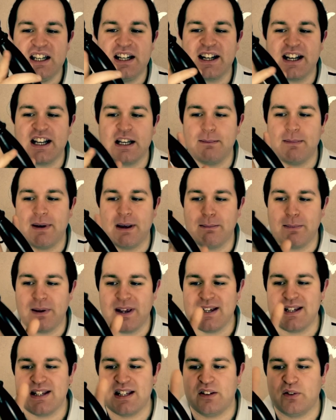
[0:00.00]
Look at my
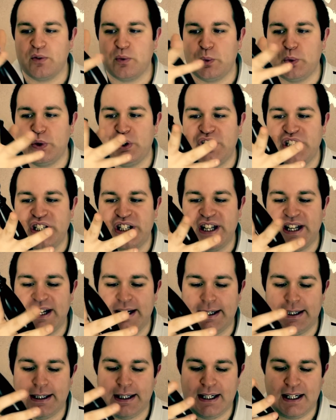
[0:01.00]
piece of wood.
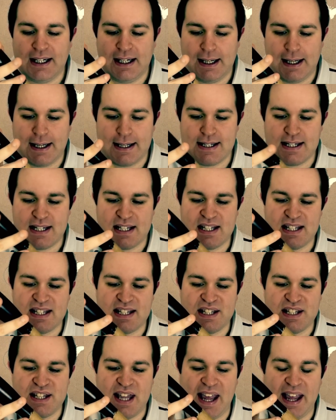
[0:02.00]
It's a
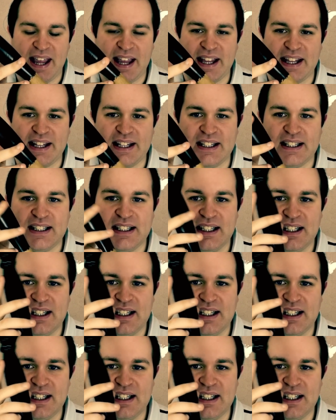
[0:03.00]
steak.